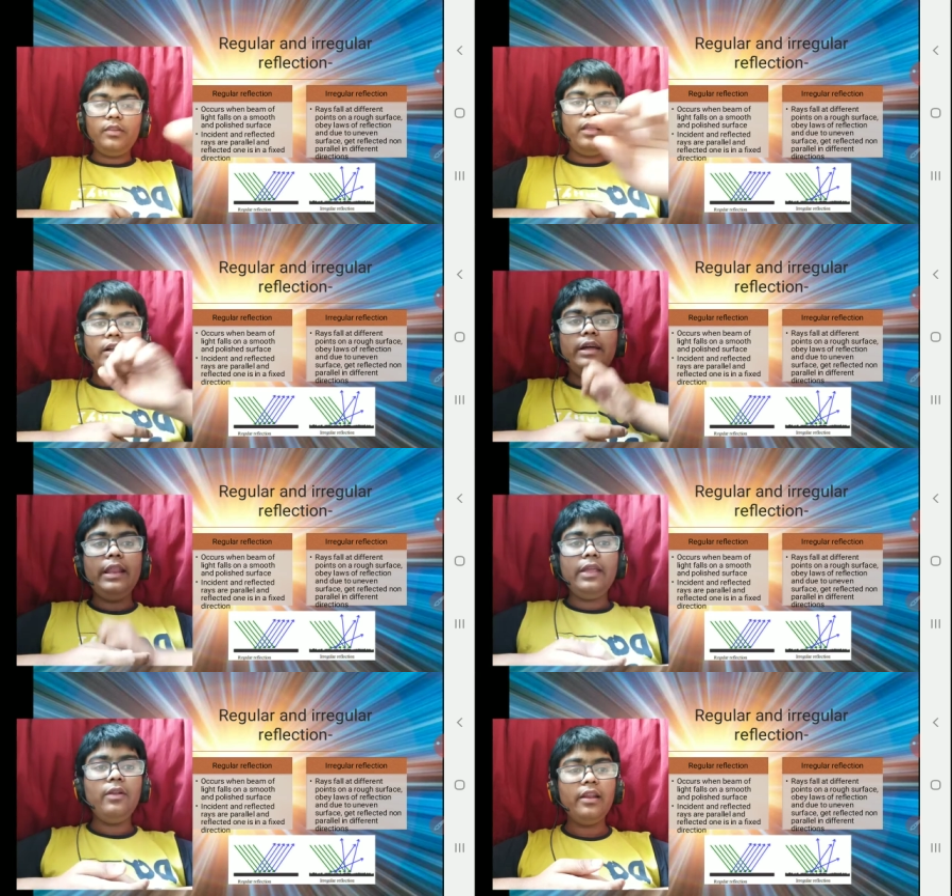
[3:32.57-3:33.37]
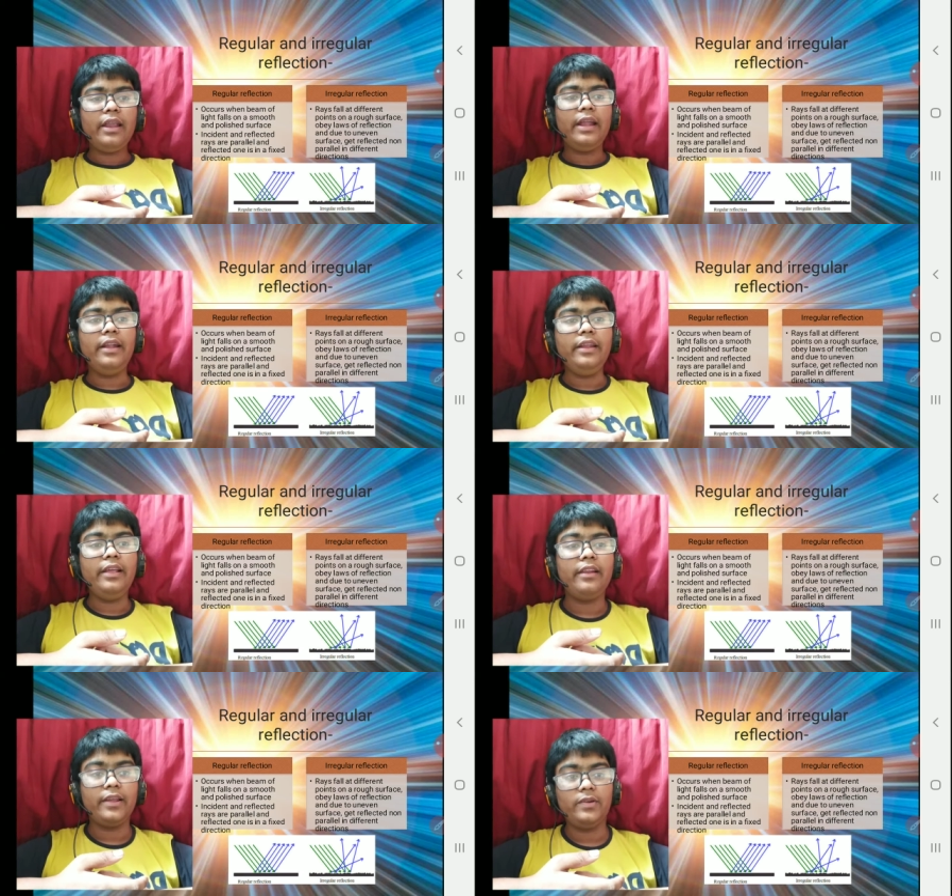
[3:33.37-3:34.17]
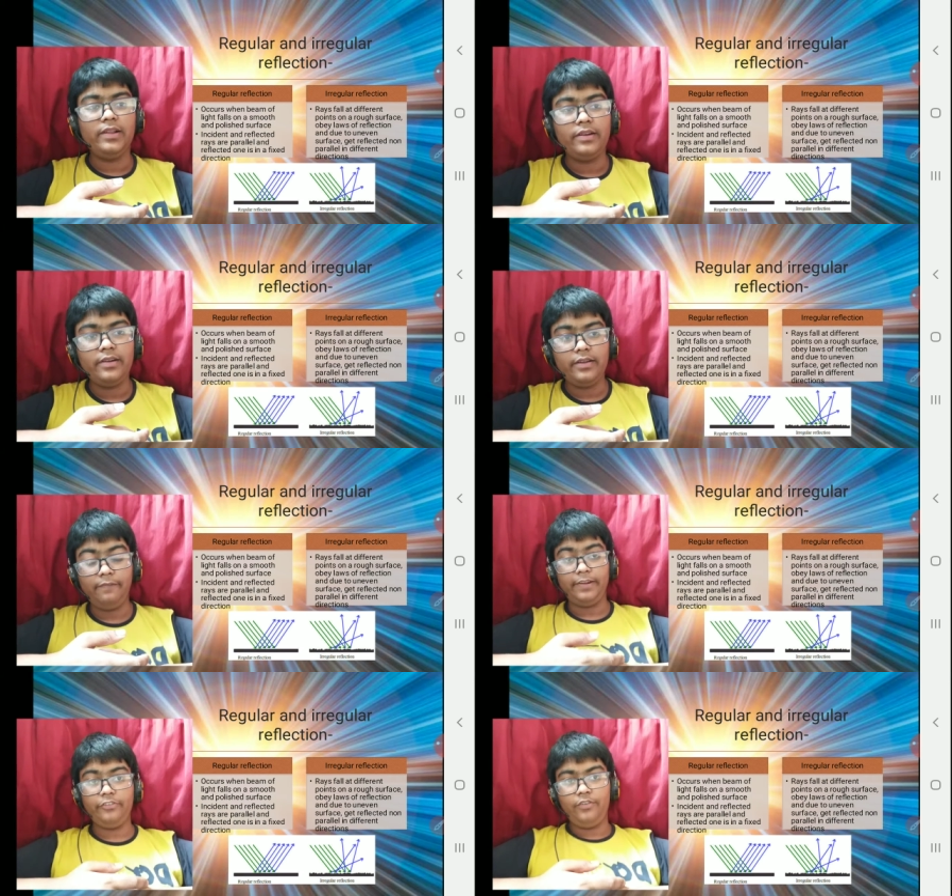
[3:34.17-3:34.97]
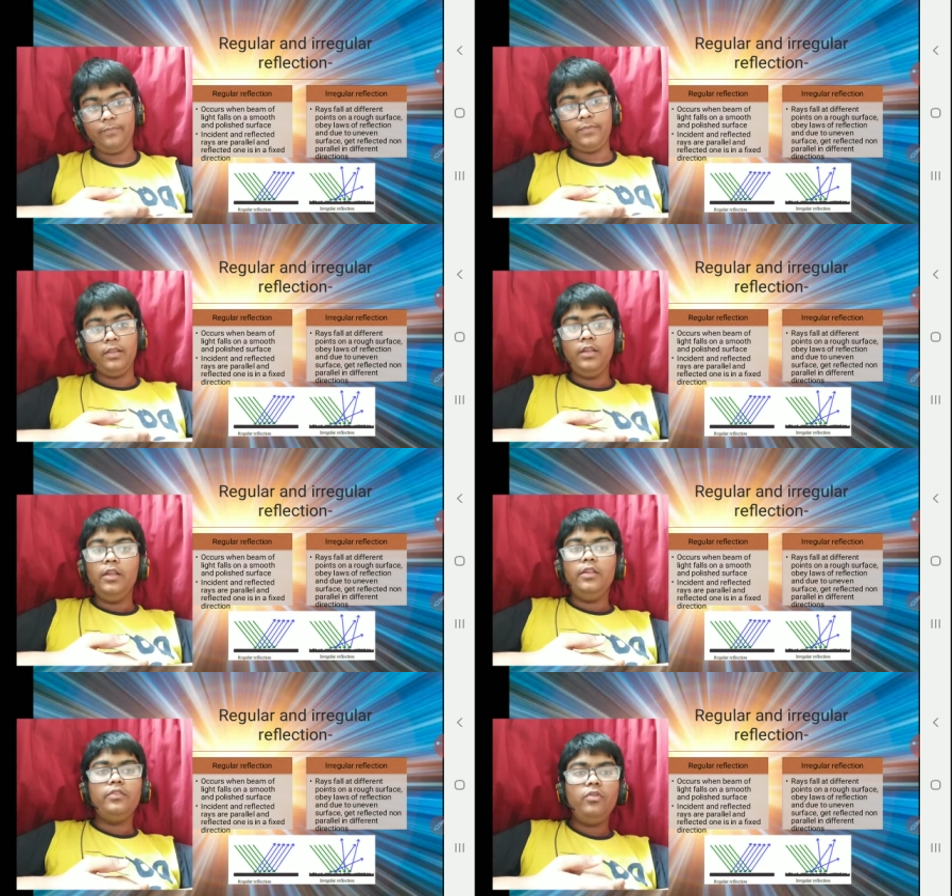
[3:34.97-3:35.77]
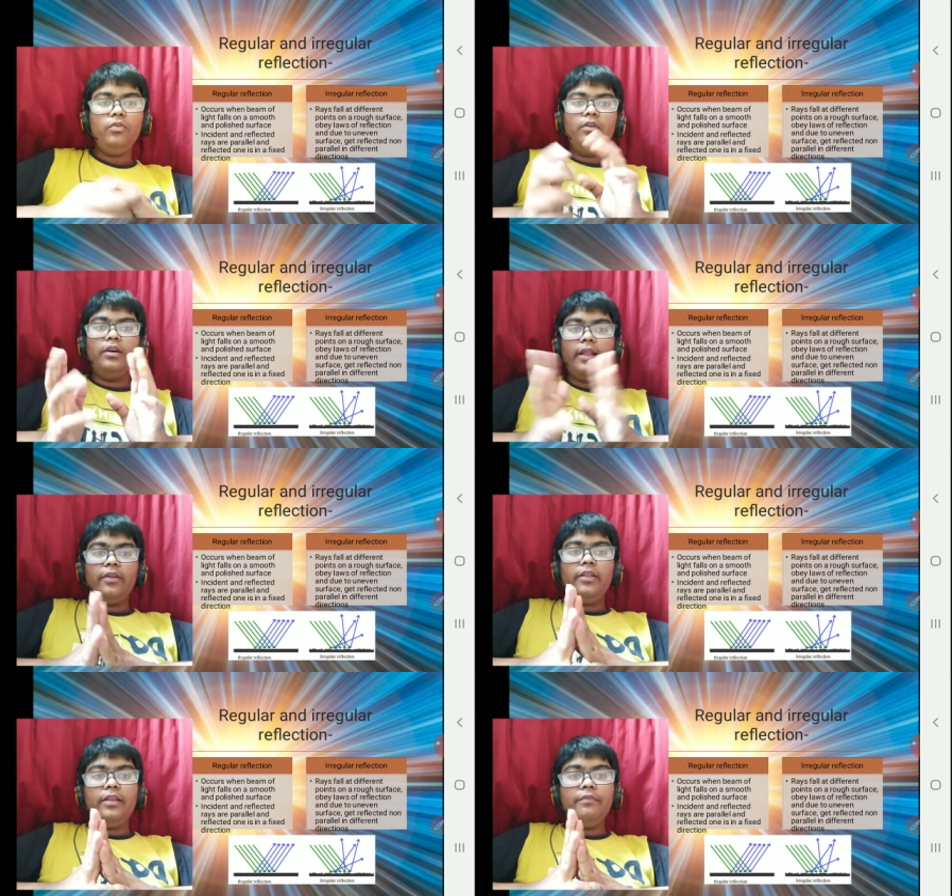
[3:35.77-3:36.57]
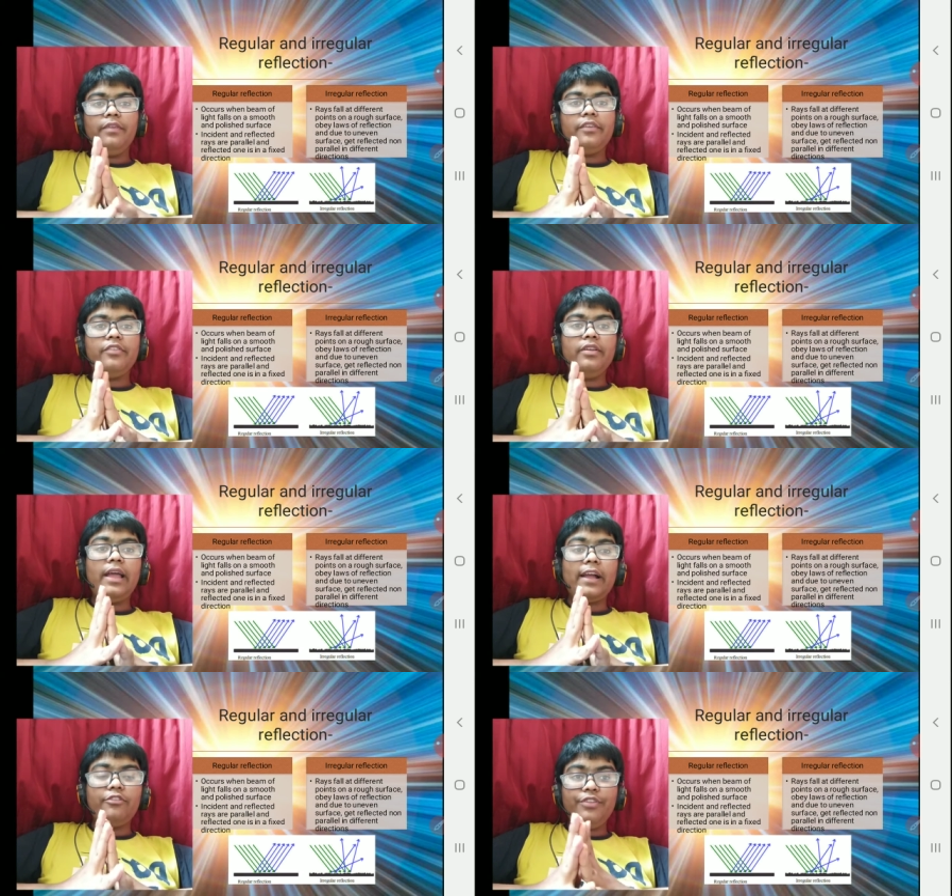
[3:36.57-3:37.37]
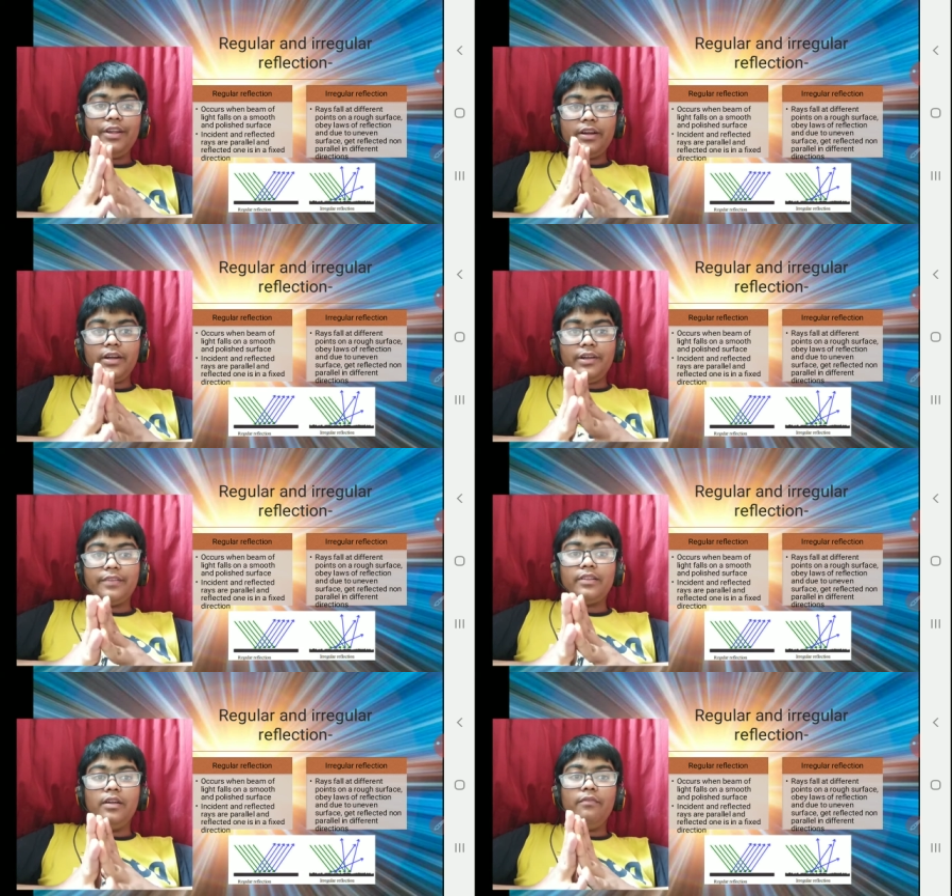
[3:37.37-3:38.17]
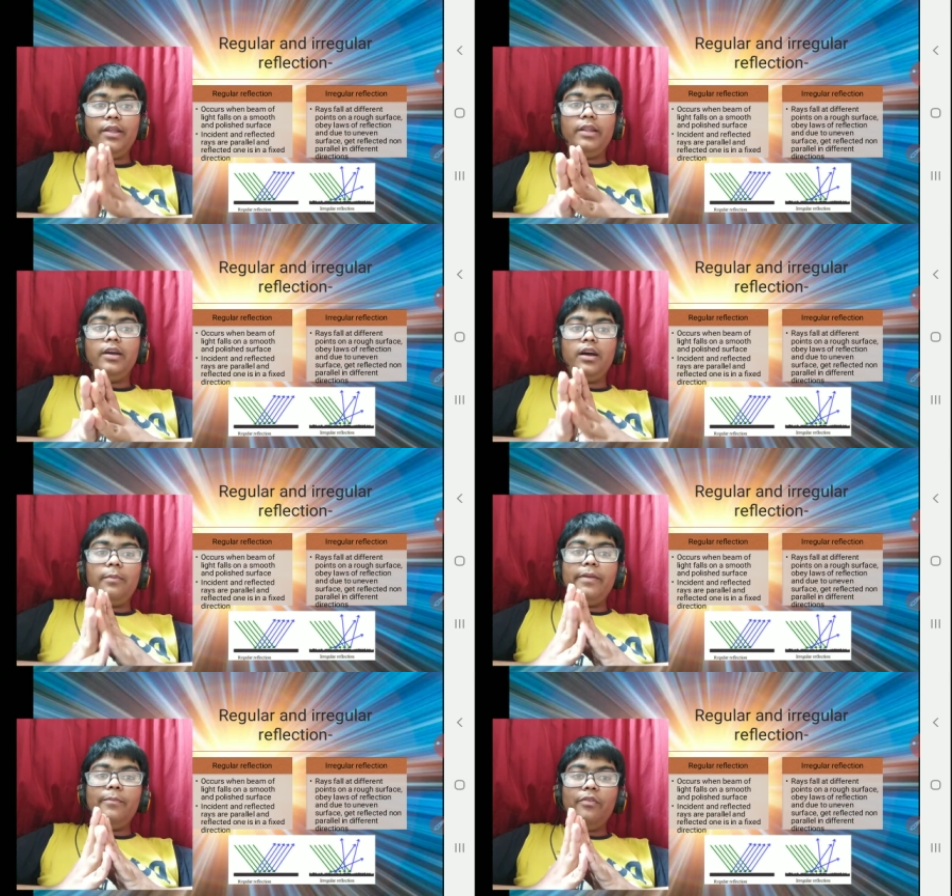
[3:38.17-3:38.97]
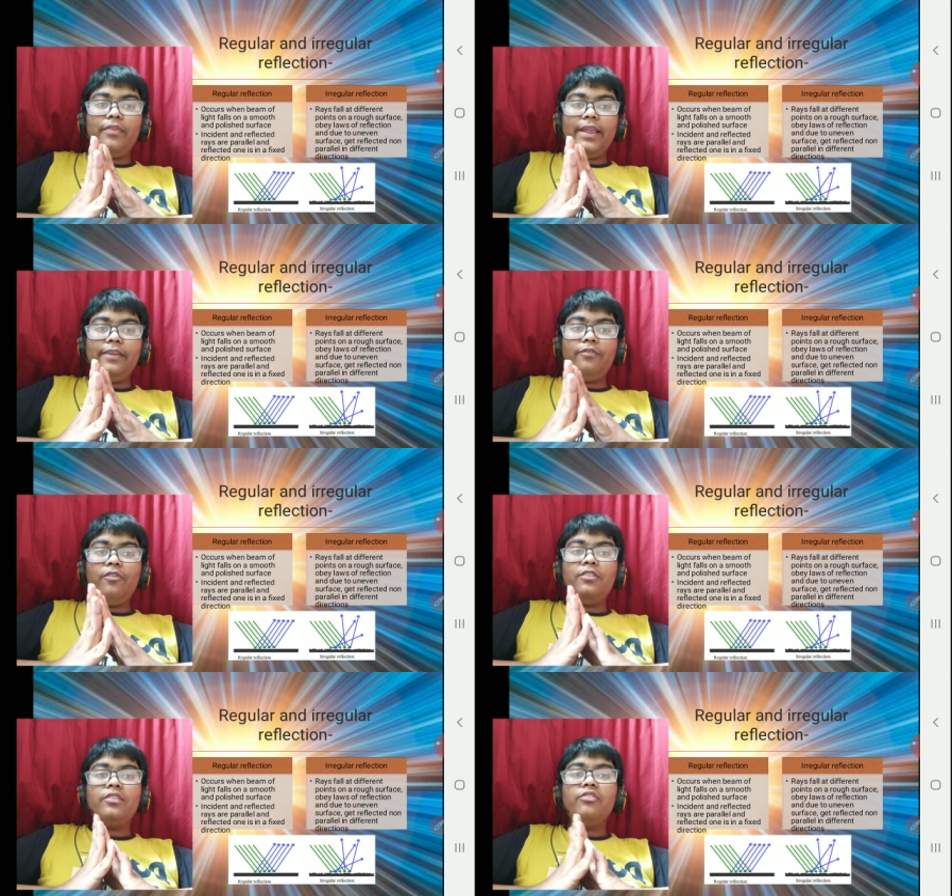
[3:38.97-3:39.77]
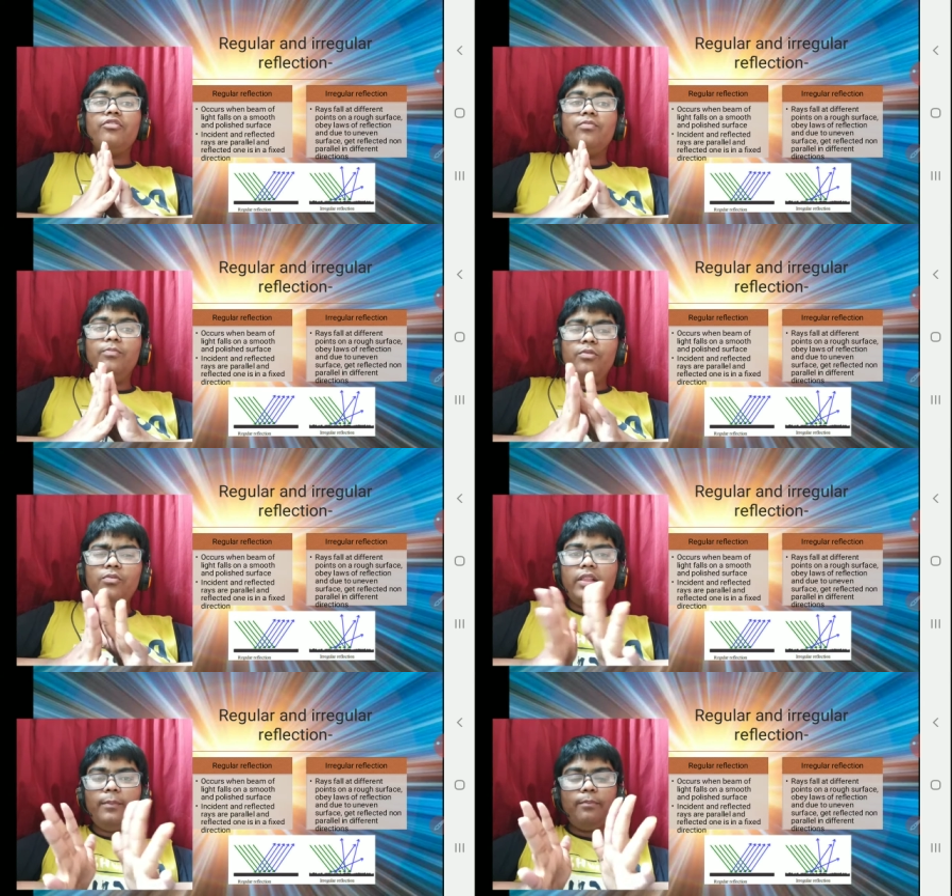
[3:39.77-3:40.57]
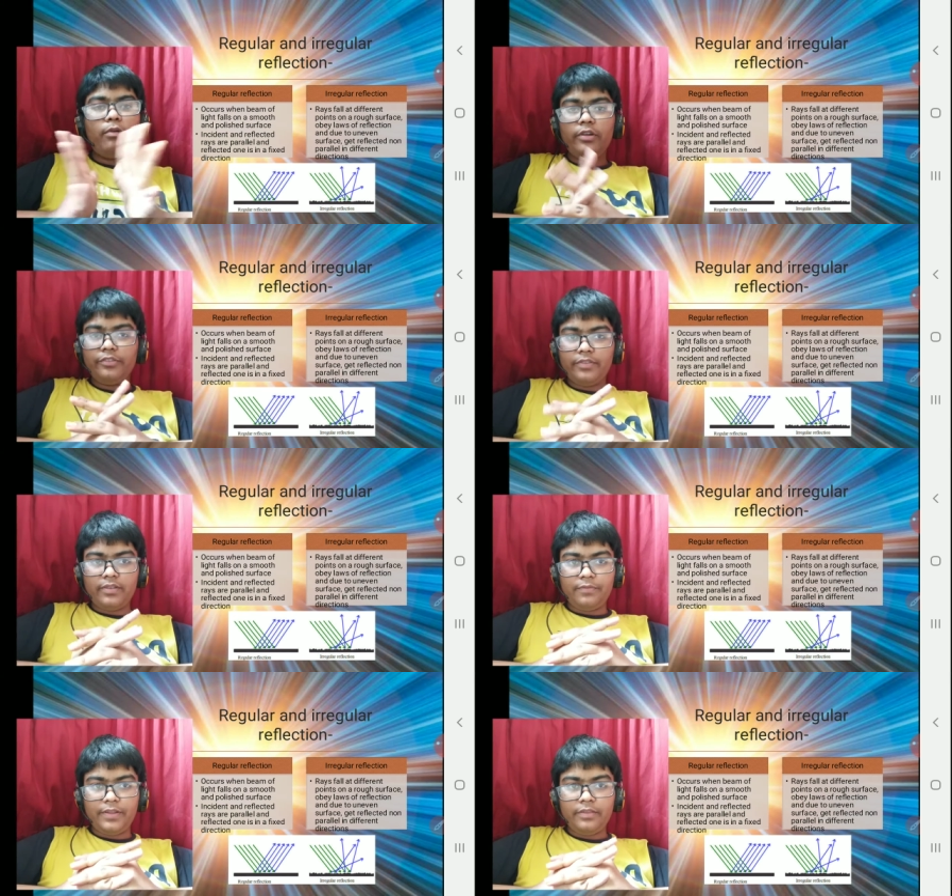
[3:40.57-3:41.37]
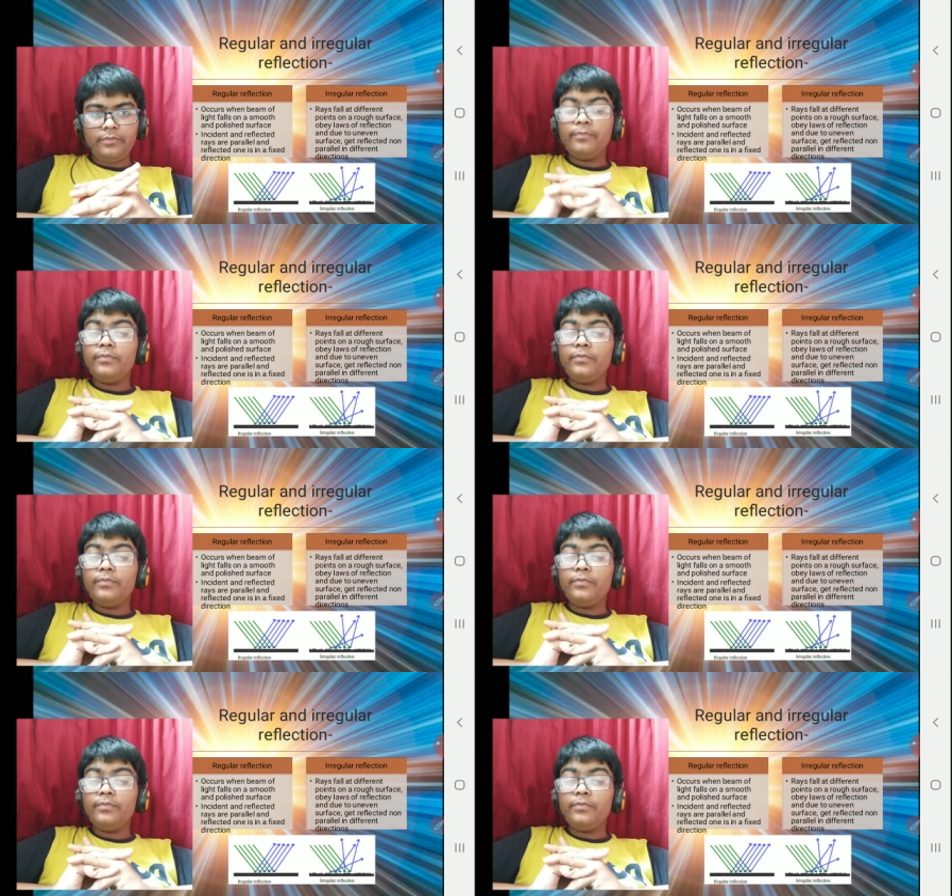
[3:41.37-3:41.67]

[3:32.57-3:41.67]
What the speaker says: Regular and irregular reflection. So, regular reflection actually occurs when a beam of light falls on a smooth and polished surface.